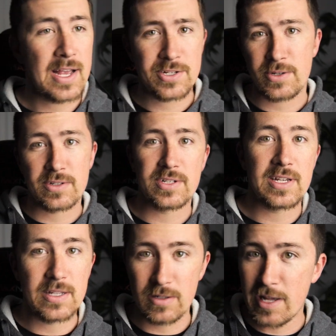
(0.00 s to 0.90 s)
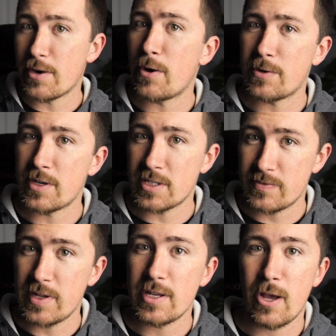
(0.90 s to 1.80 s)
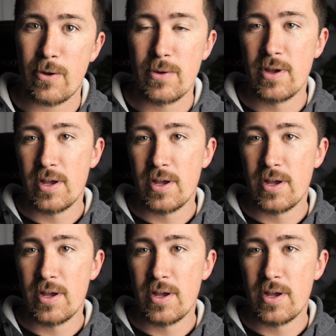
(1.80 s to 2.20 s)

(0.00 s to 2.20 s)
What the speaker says: As you can see later on in this video,